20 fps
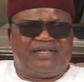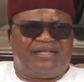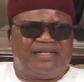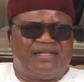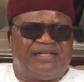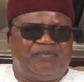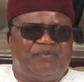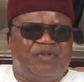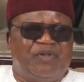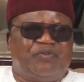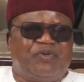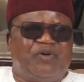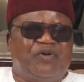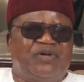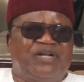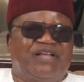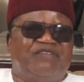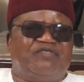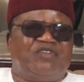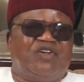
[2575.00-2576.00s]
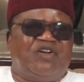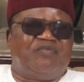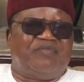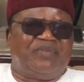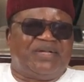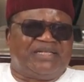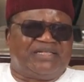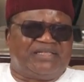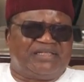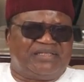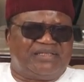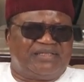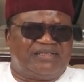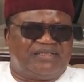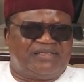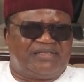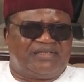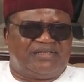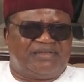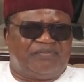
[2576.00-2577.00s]
people who left government,
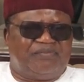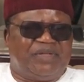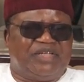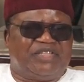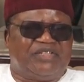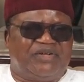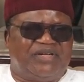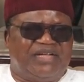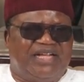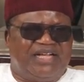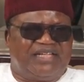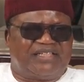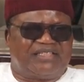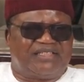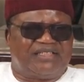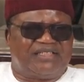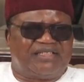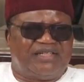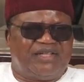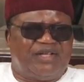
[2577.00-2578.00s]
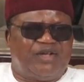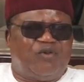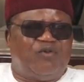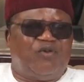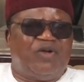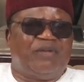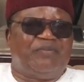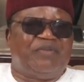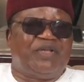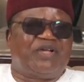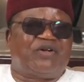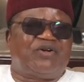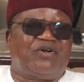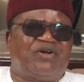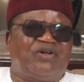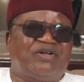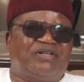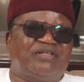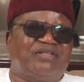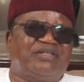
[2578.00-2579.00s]
pensioners, were being
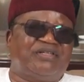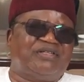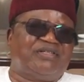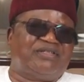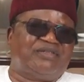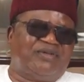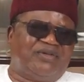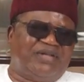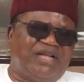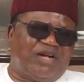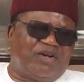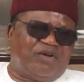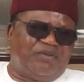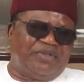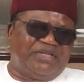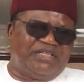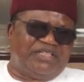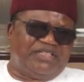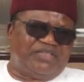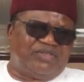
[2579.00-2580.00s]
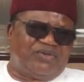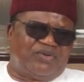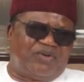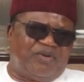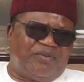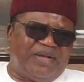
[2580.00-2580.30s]
called to their communities to come and